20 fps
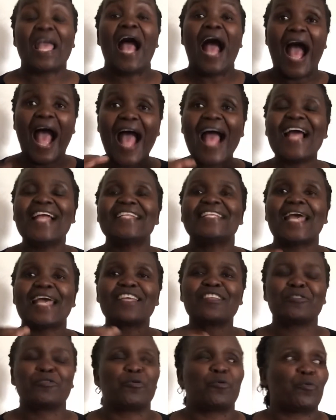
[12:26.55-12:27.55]
And I
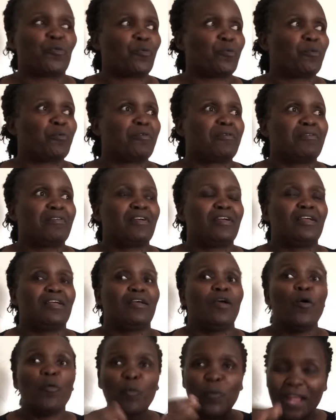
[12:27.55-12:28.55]
know
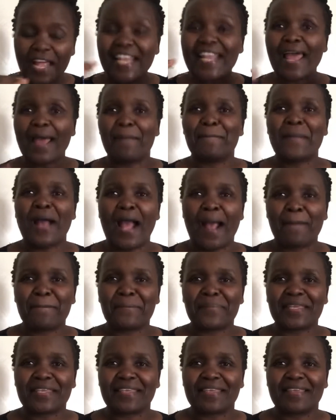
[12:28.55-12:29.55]
when I'm
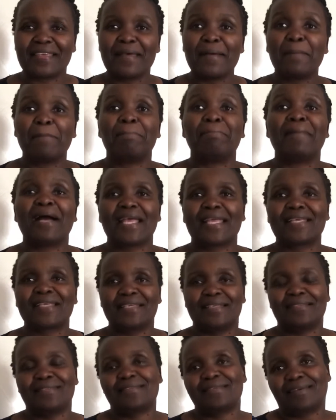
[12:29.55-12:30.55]
happy, my
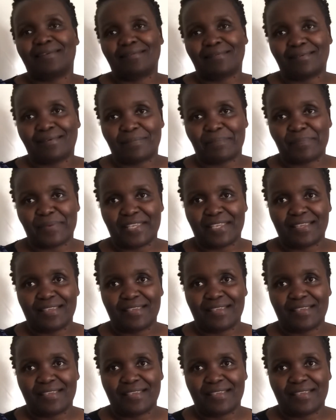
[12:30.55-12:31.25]
kids are happy.